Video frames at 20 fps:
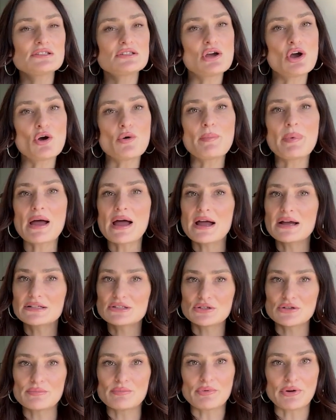tote bags,
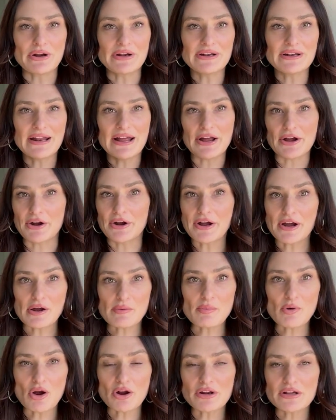or branded hair care
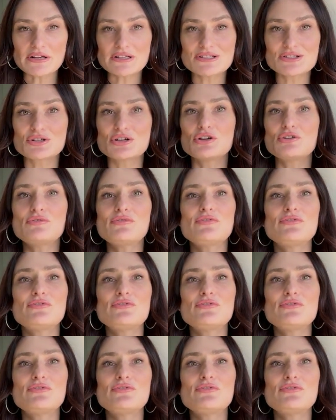products could